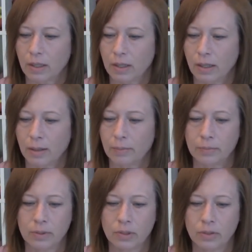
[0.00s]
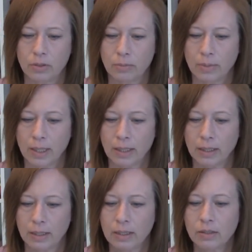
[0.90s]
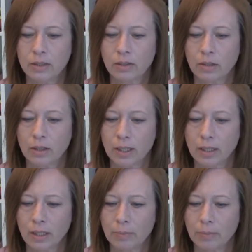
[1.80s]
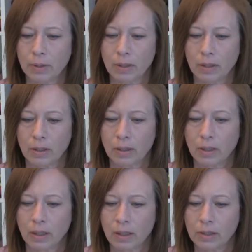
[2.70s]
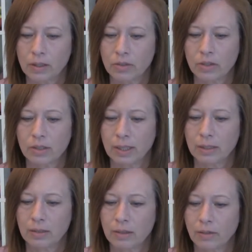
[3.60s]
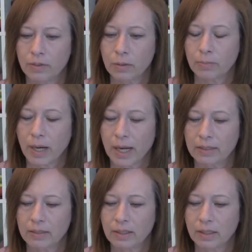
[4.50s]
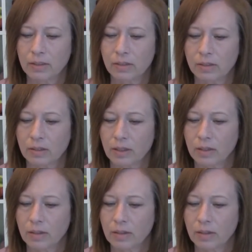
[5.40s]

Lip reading: To make it easier cleanup, you just need a few pie tins.